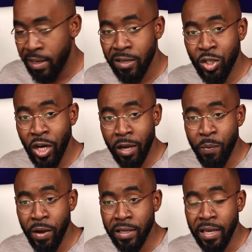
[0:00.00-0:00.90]

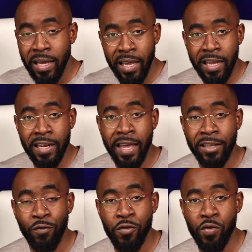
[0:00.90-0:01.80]
Checkpoint in the next
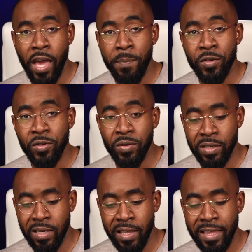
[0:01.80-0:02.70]
few episodes.
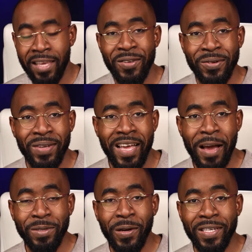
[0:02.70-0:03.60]
Thank you. I'm
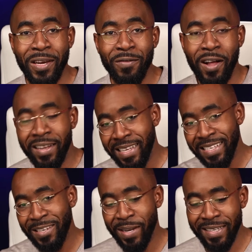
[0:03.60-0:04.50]
Jared Derval. See
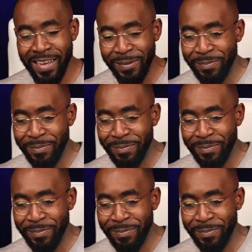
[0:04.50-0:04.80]
you next time.